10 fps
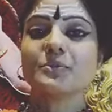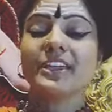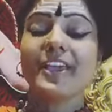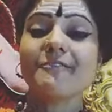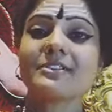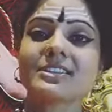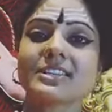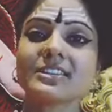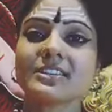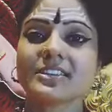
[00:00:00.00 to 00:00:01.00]

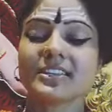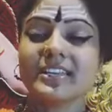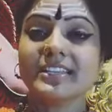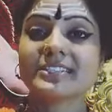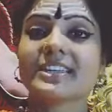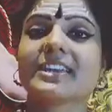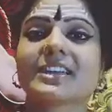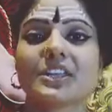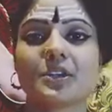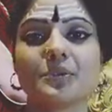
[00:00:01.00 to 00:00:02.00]
Everything is there
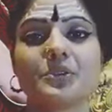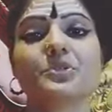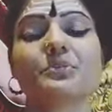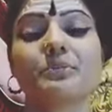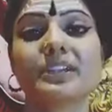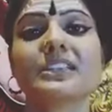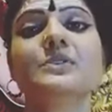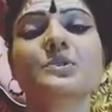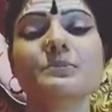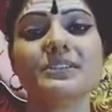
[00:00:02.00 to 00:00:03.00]
around you, but
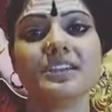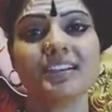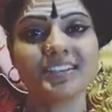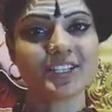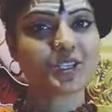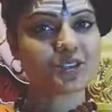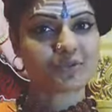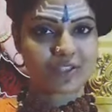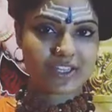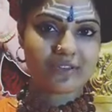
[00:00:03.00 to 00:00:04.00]
you will be untouched
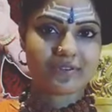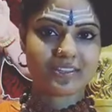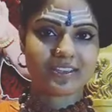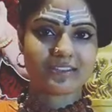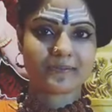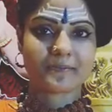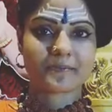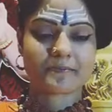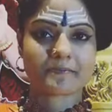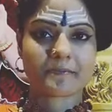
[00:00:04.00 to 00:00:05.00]
with everything.
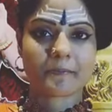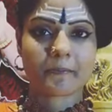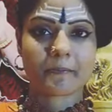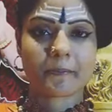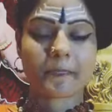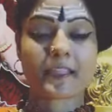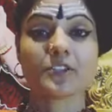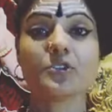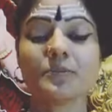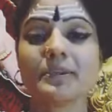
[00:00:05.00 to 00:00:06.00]

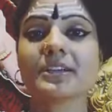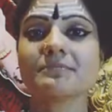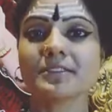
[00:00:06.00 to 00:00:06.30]
You will become the